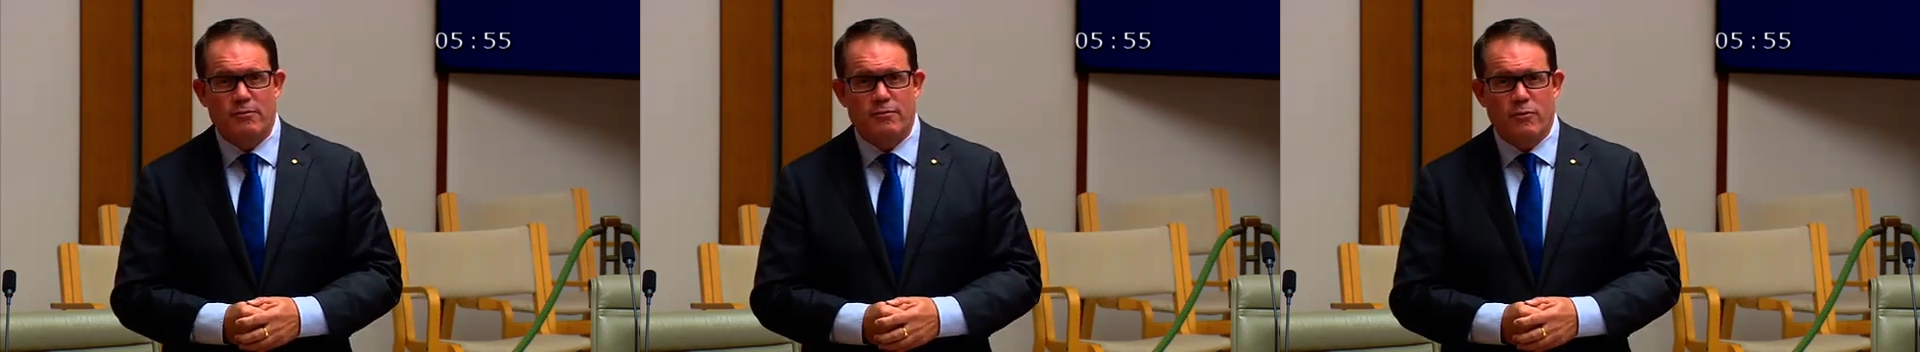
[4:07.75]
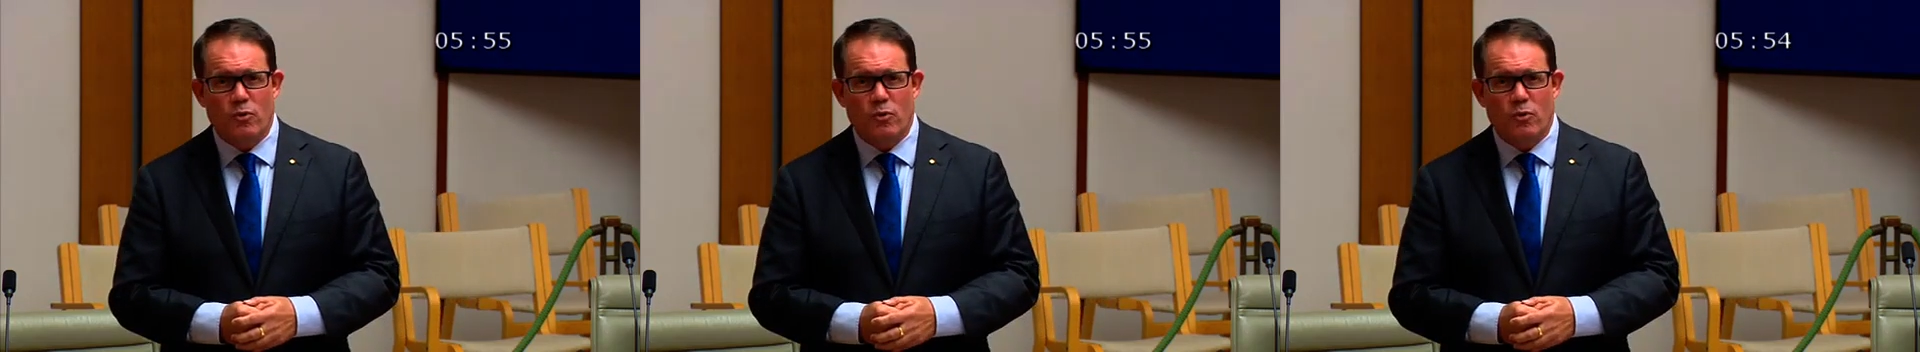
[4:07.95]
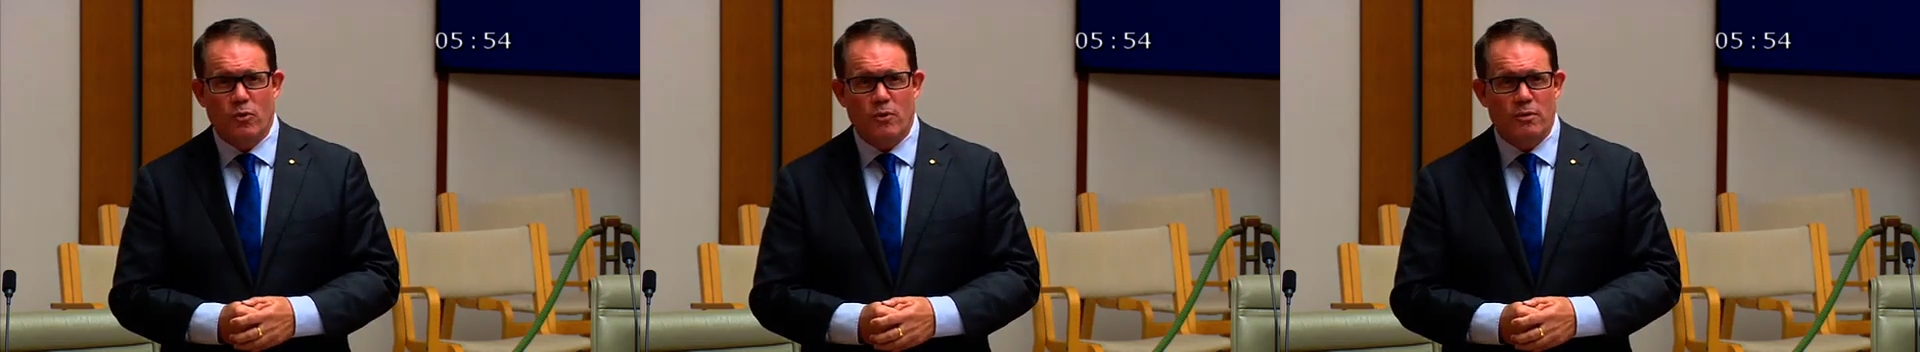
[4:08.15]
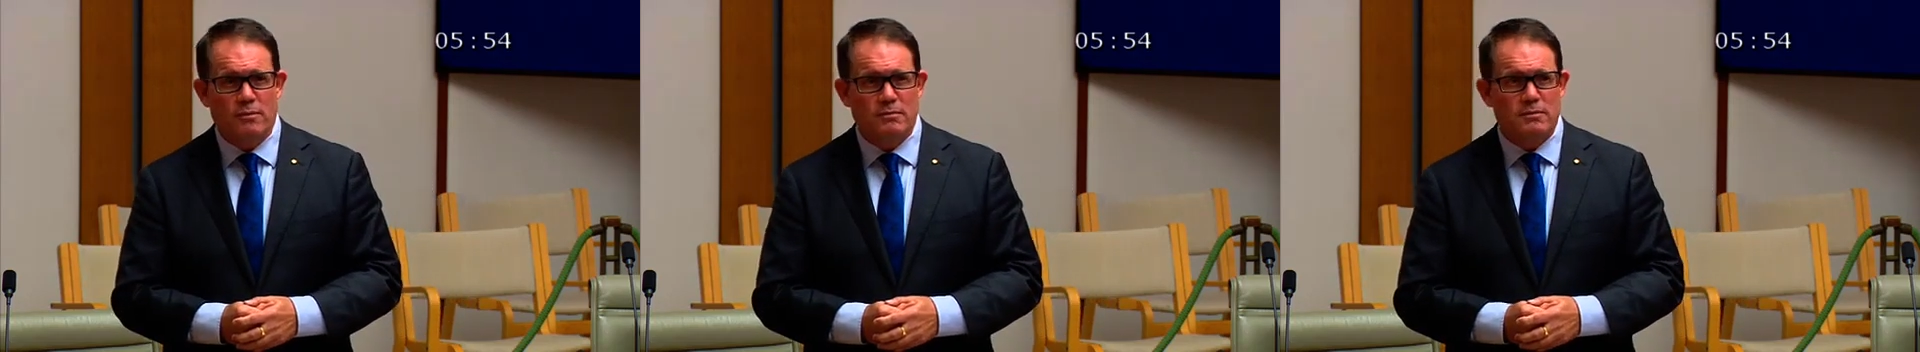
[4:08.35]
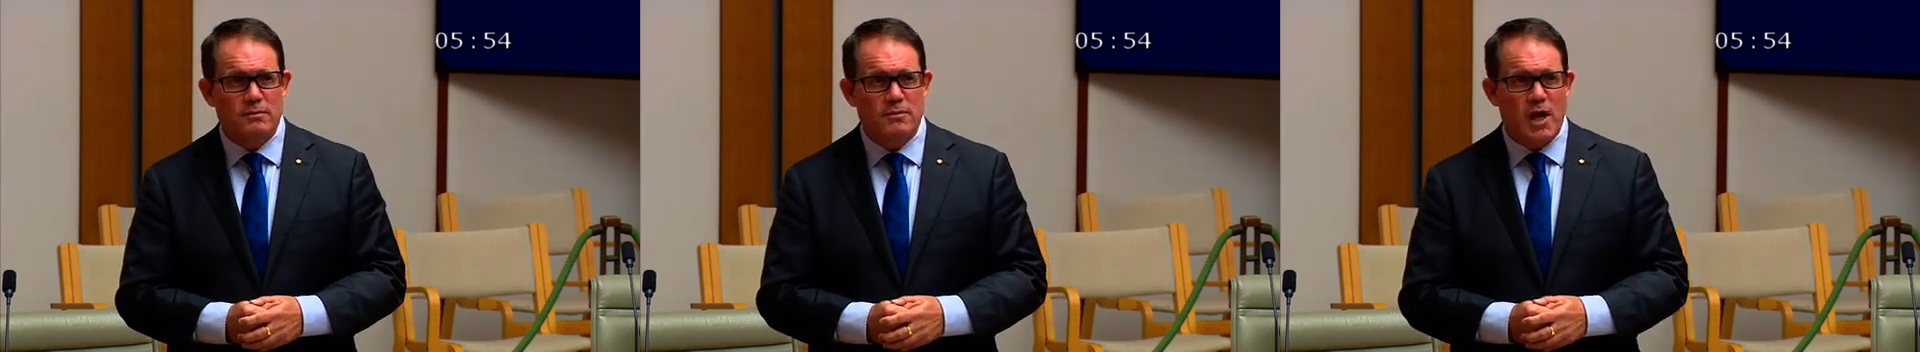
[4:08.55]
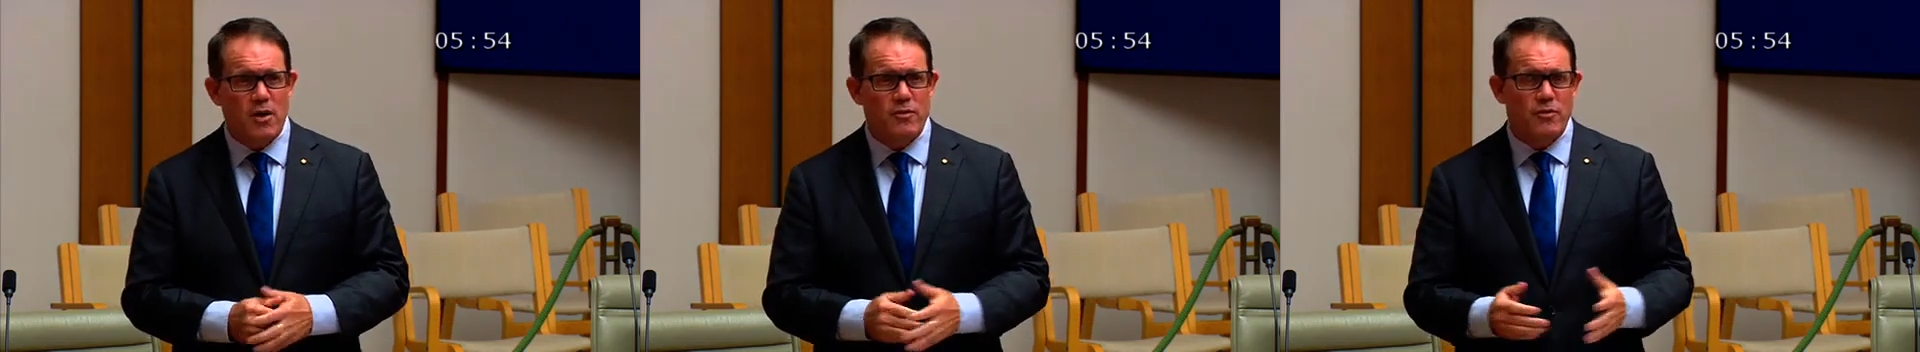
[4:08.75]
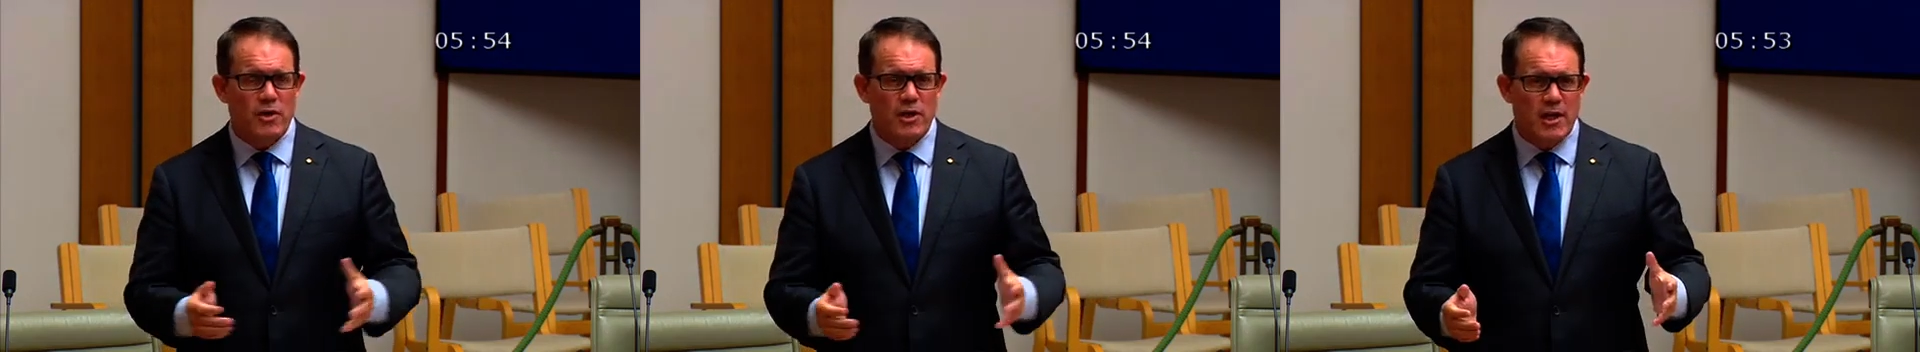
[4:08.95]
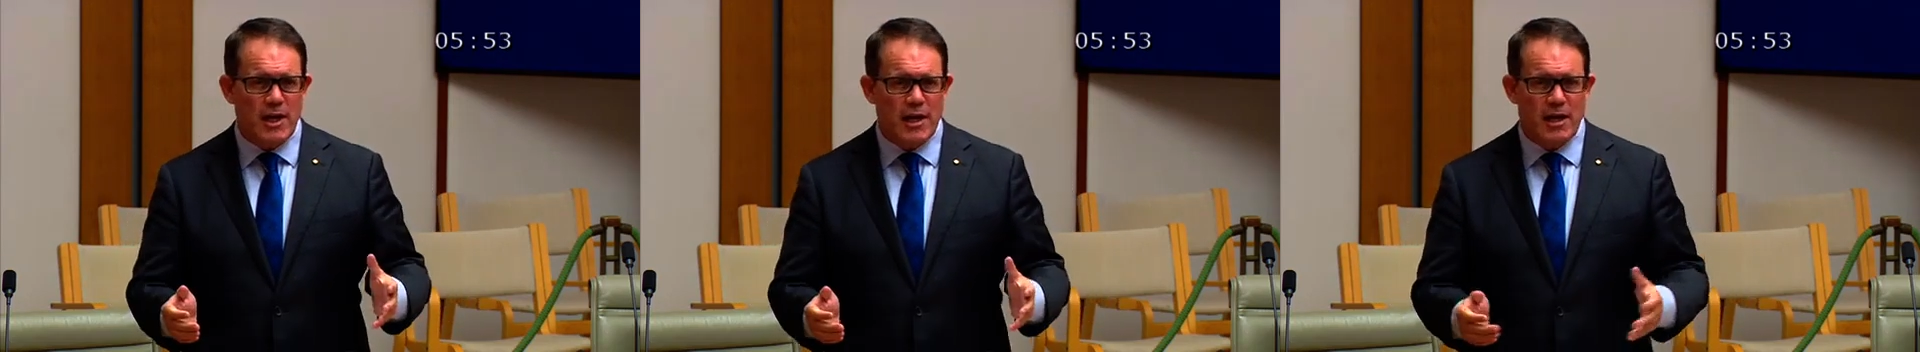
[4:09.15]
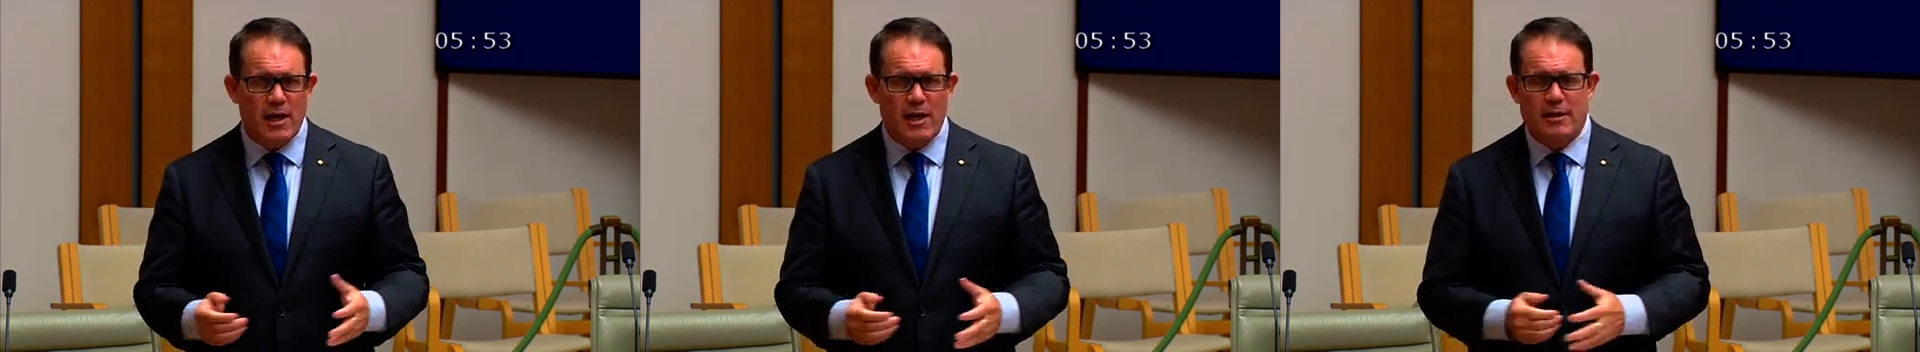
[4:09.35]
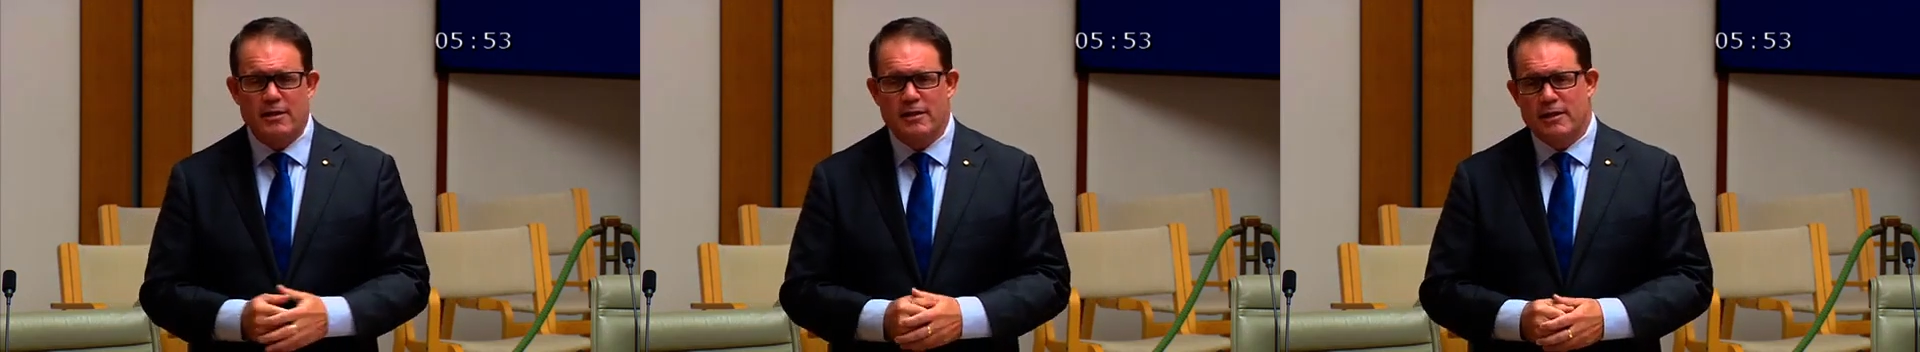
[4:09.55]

for over a year.